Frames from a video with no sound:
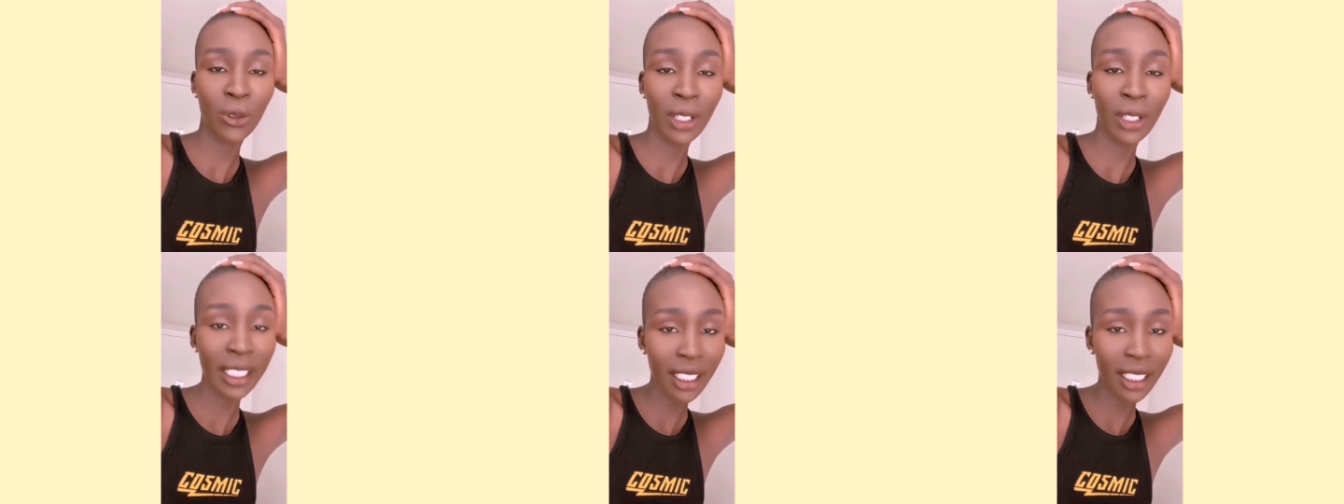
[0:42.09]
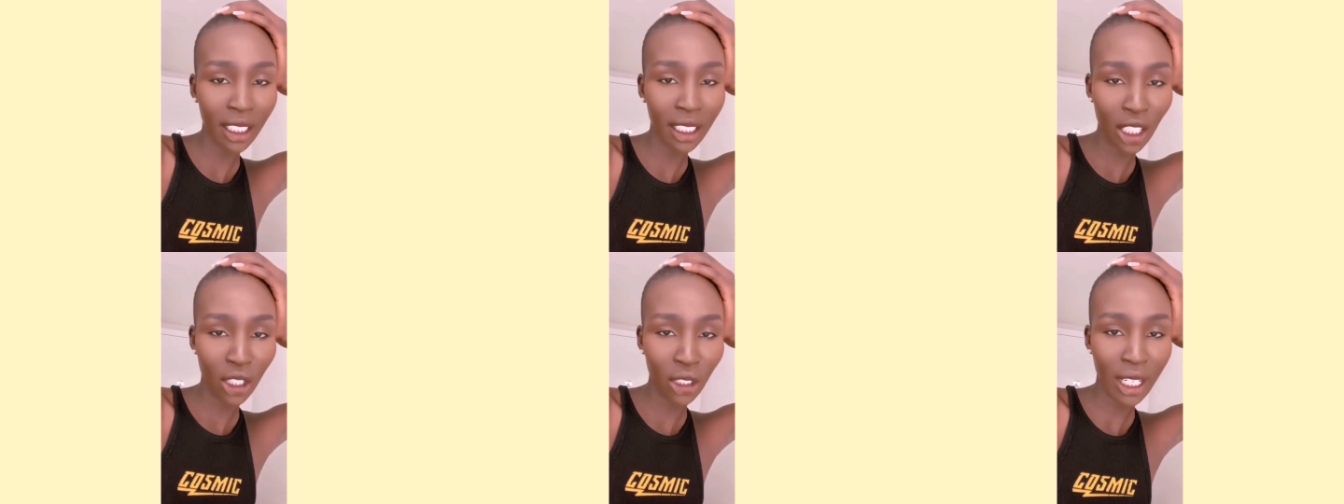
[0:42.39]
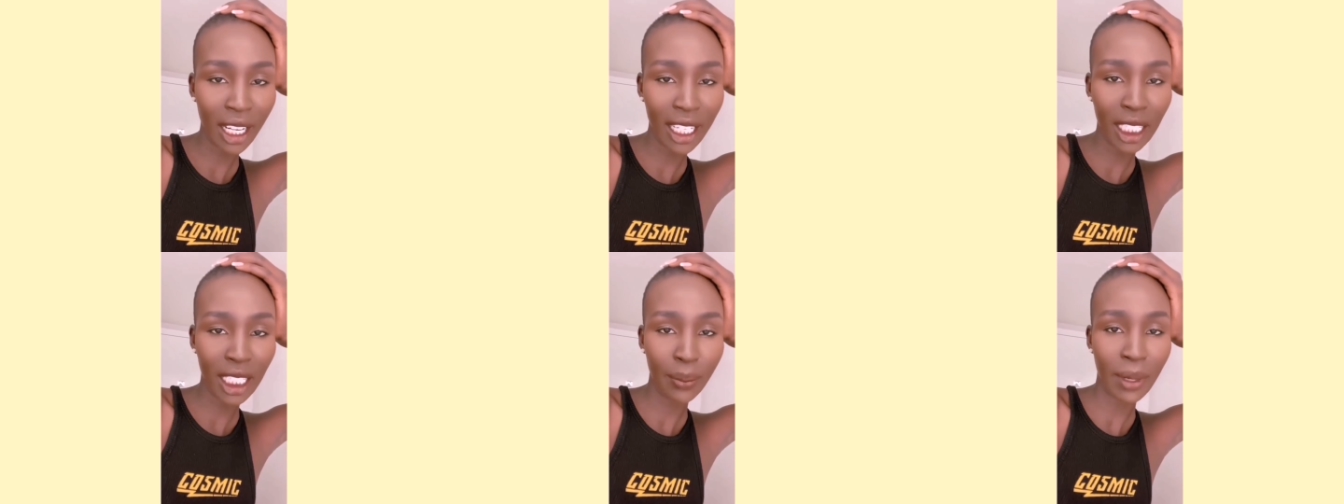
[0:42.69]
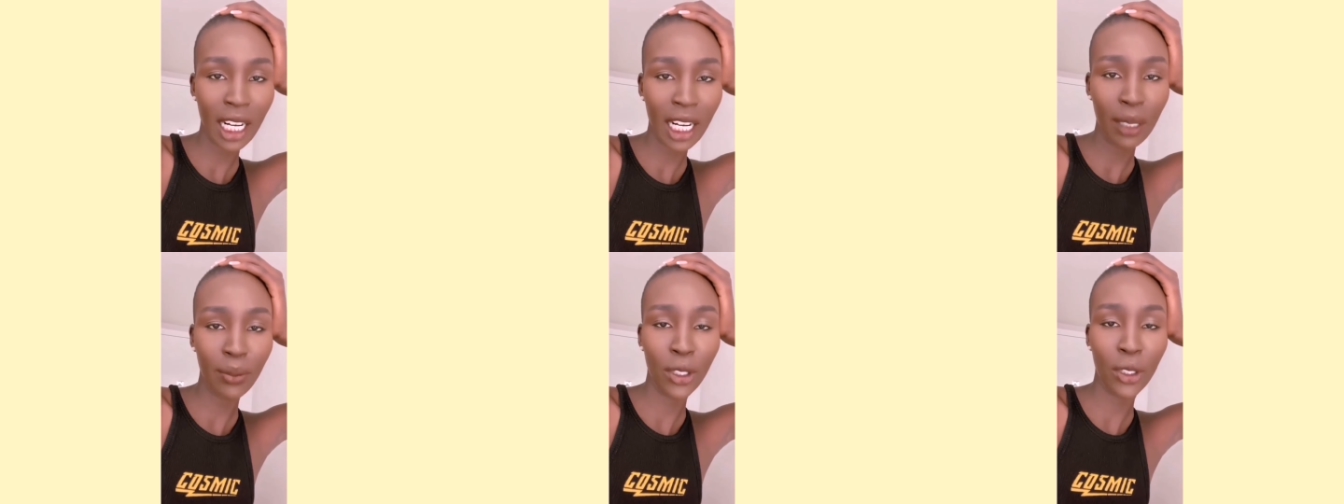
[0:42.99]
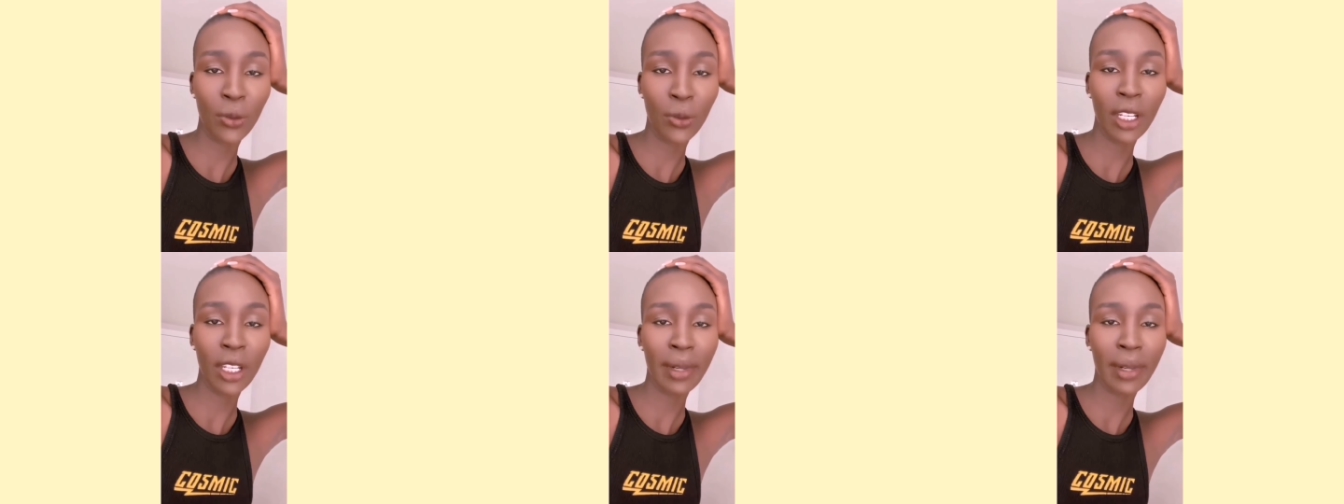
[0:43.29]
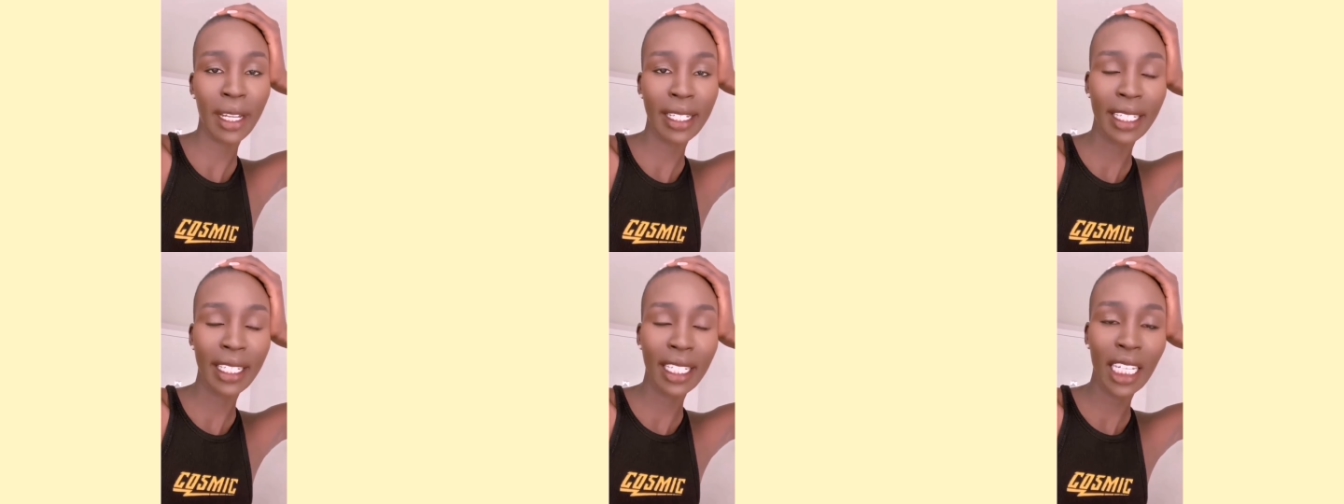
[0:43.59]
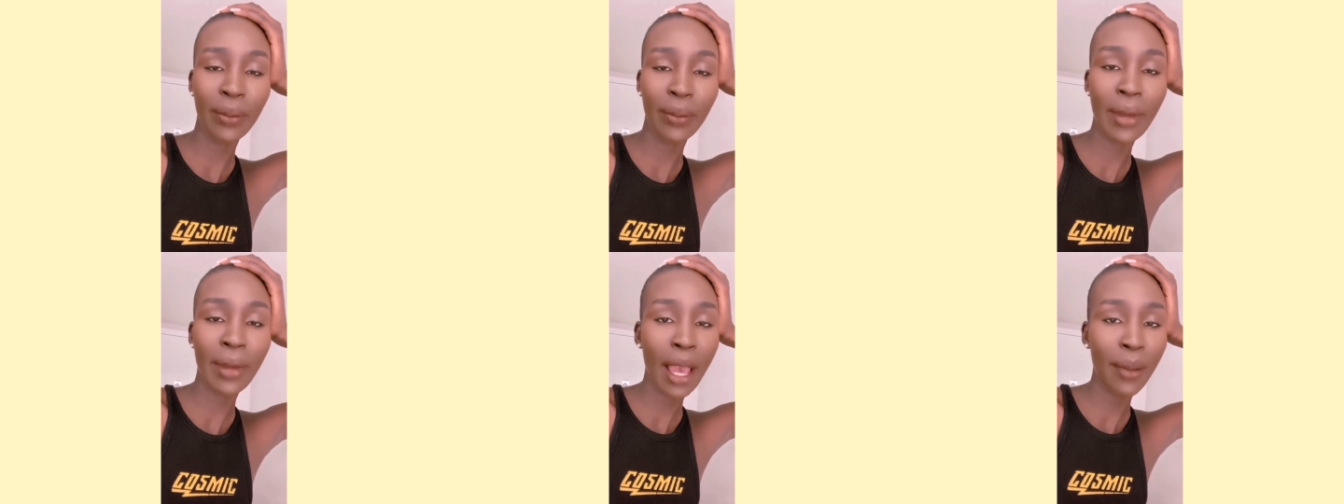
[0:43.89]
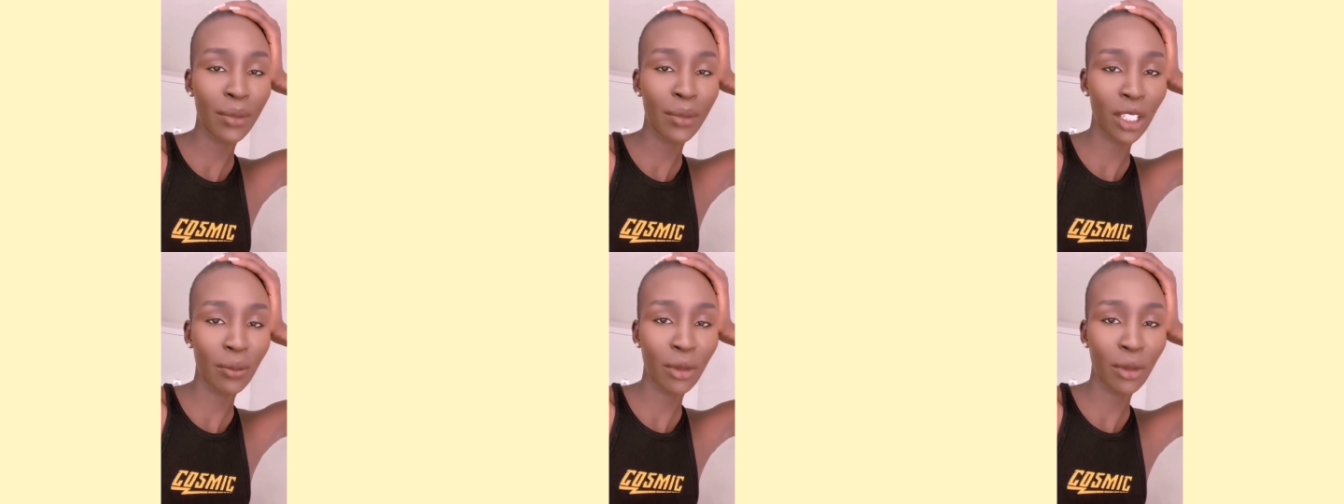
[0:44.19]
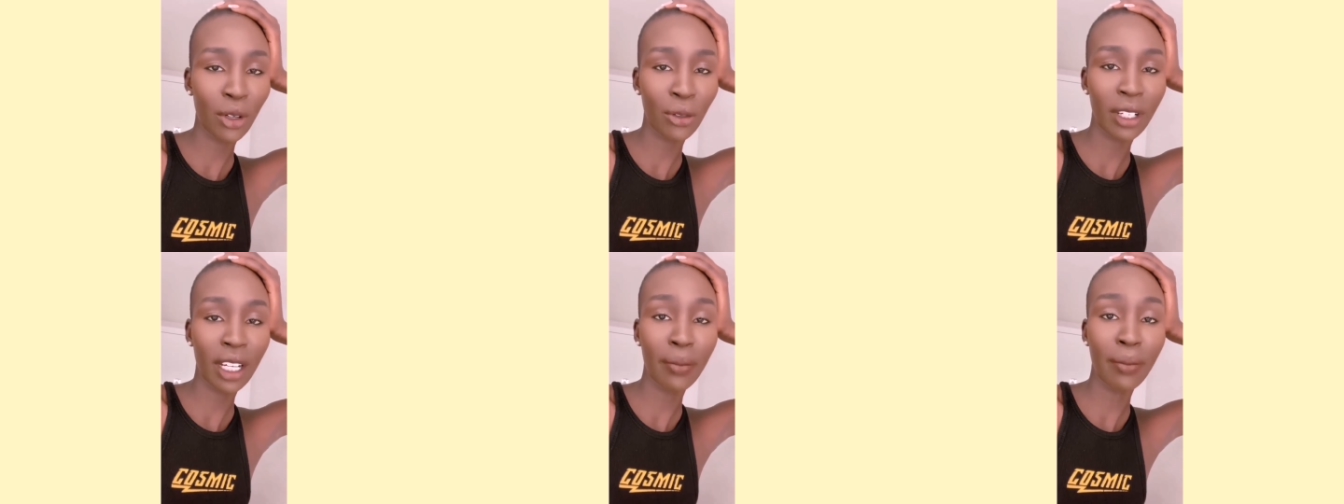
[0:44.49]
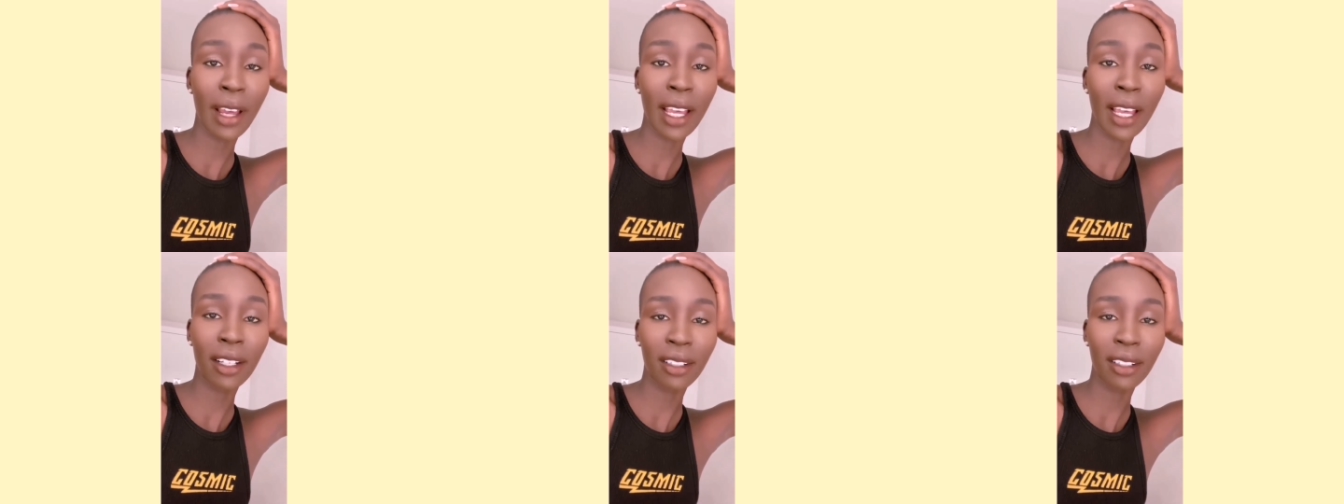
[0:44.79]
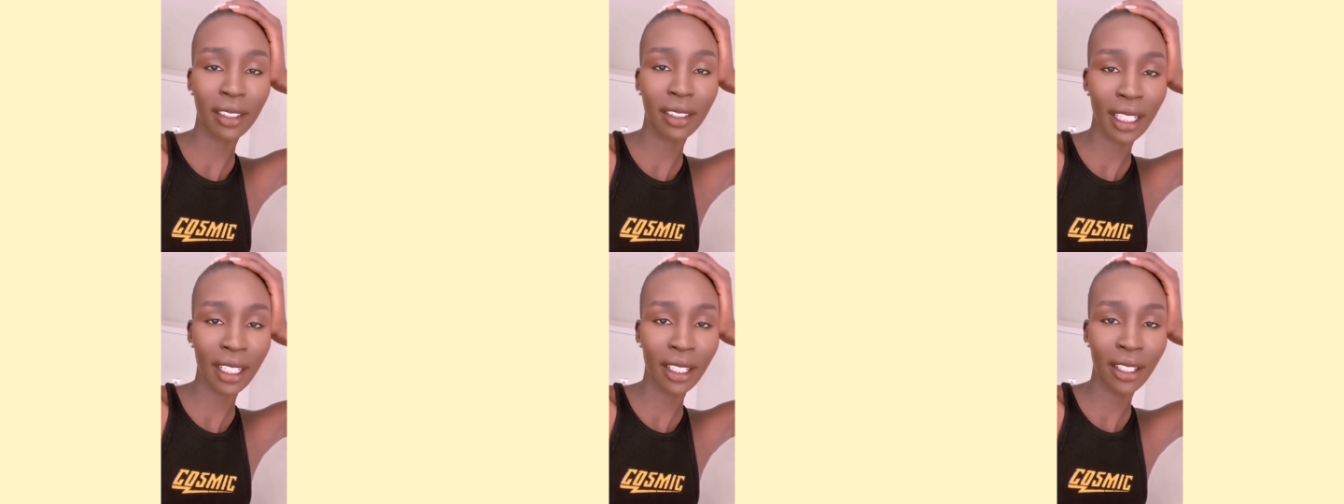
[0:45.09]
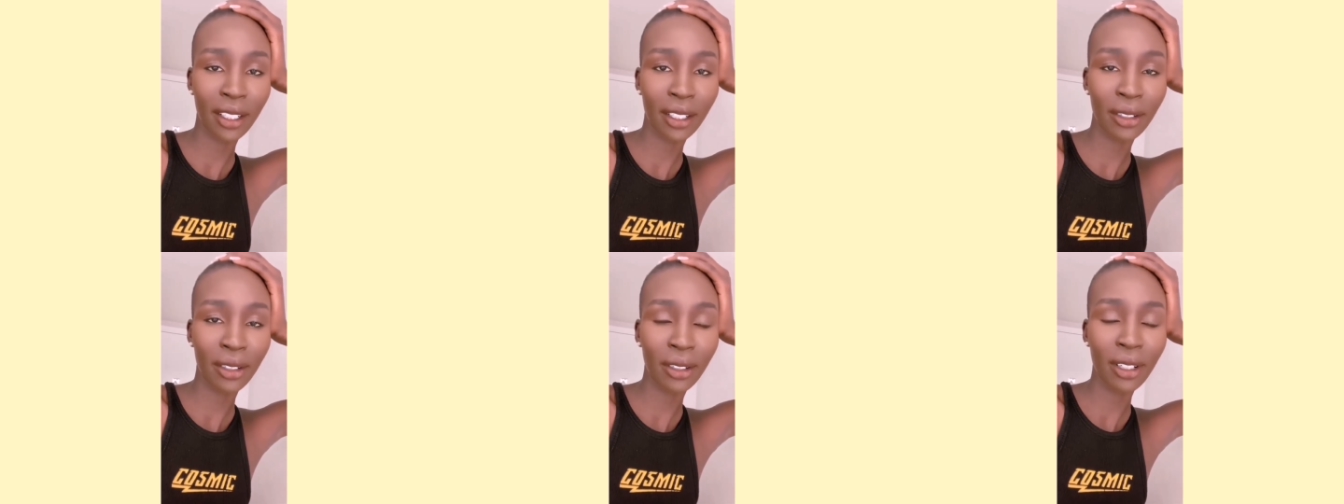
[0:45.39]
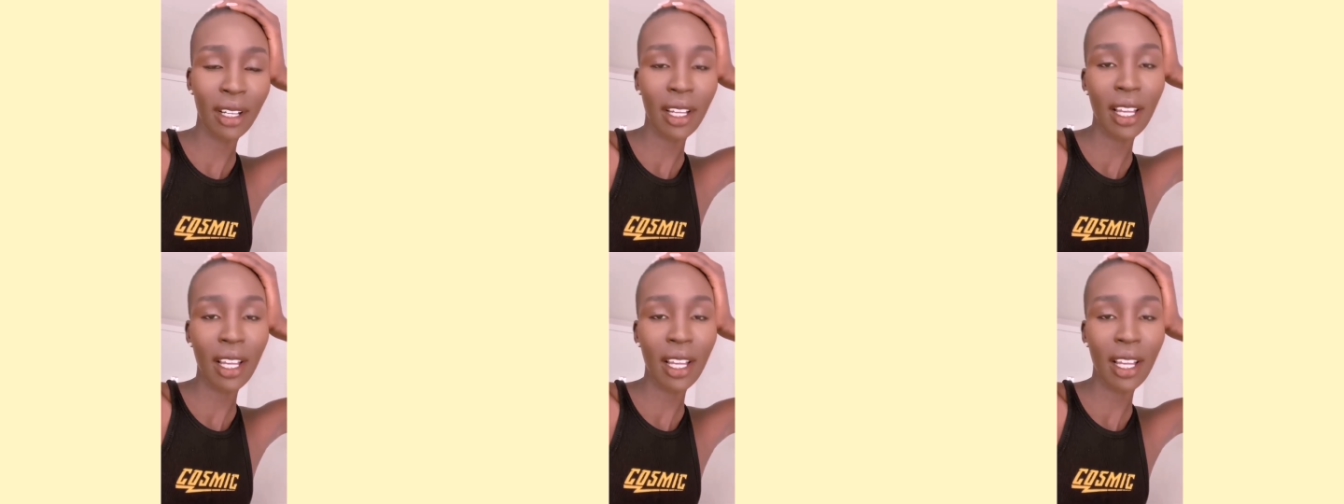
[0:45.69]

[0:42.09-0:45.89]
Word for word: recently transpired between my team, MG Mode and Michael Cinco.